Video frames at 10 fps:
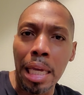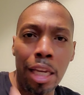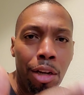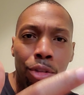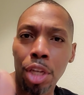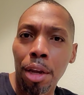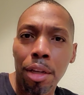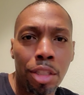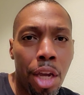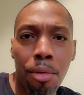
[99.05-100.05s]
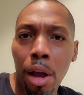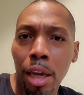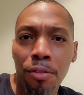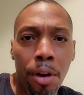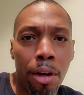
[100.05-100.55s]

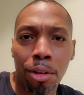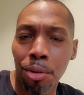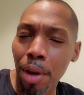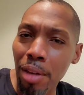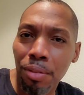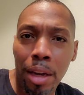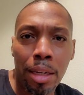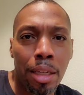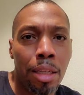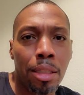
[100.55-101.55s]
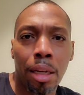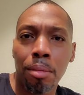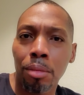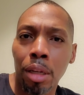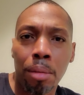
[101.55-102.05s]
J-Rock, he fought a great fight against
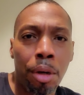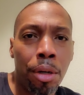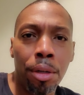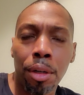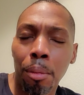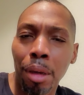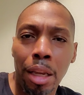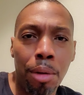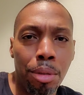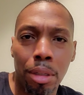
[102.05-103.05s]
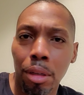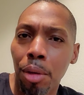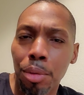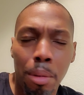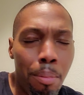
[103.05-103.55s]
Hurd. I mean, it was
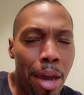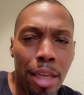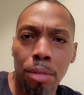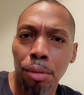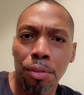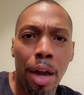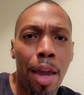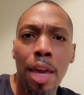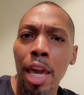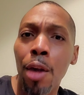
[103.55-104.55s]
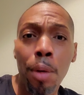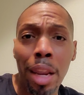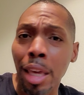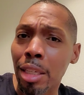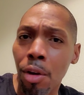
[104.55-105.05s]
a masterful fight. He
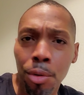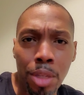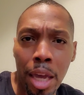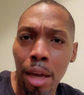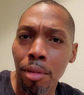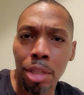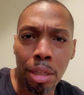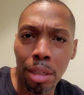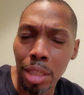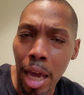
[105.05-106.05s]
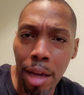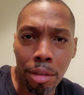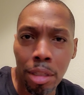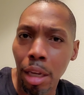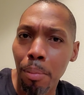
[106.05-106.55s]
went in his hometown, took the
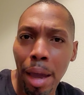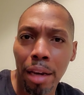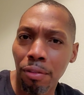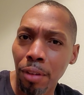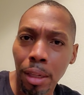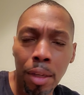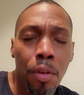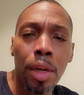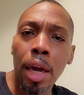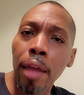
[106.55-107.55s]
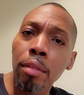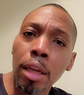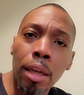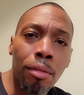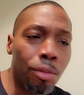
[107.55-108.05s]
title, took it back to Philly. And
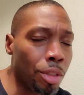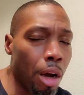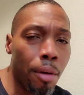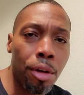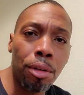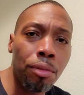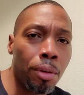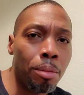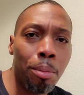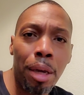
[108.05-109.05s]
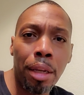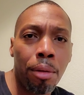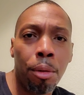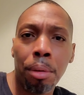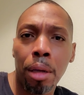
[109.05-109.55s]
then Rosario from
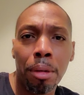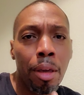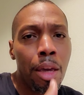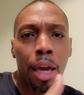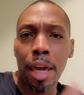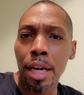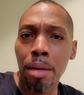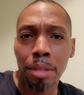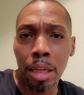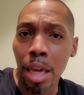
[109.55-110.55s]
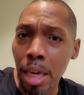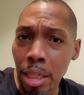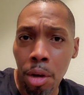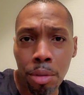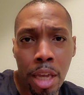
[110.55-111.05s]
Dominican Republic, he comes in
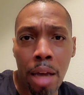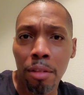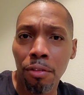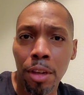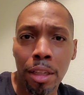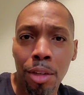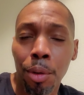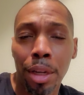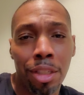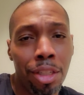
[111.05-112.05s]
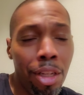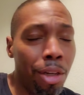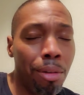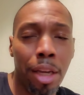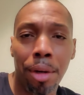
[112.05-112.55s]
his hometown in Philly, which,
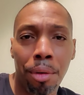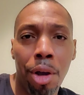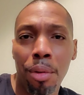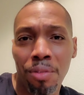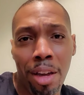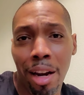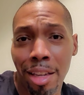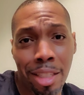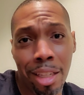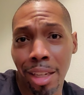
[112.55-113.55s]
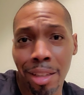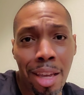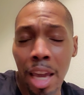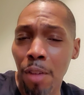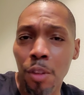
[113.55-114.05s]
later on we found out he said
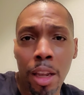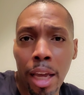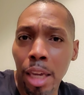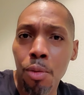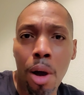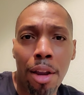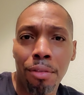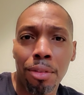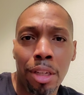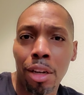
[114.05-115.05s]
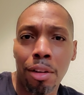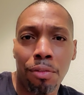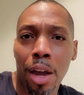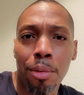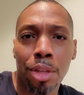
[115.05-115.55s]
he felt like he won.
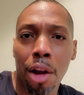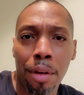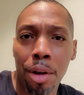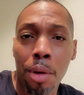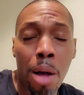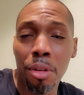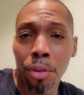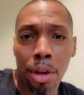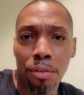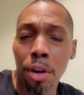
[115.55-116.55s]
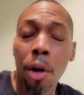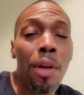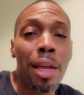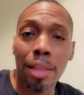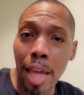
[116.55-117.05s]
The fight was already won before he
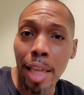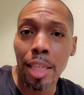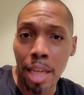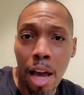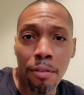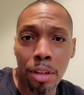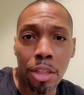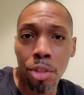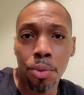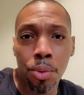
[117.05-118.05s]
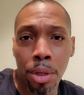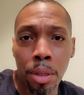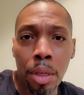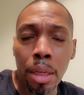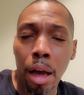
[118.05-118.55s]
fought. That's the confidence you
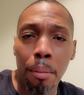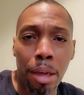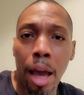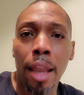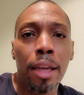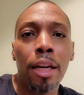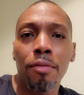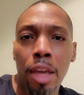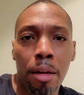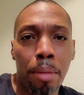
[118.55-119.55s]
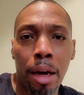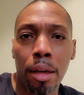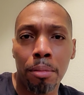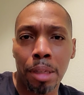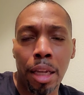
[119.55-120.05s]
want. I mean, I love that
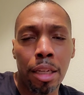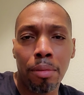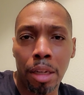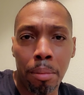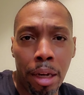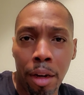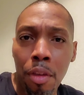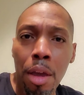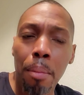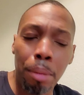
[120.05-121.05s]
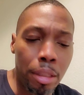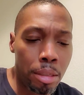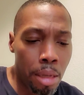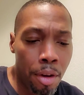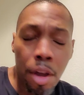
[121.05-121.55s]
about it.
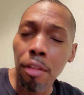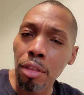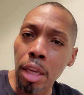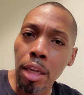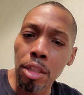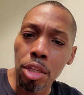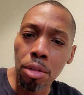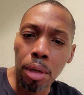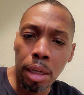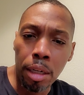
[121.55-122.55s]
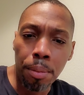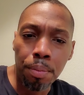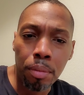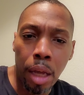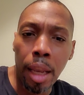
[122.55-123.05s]
But another thing too,
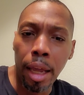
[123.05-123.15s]
I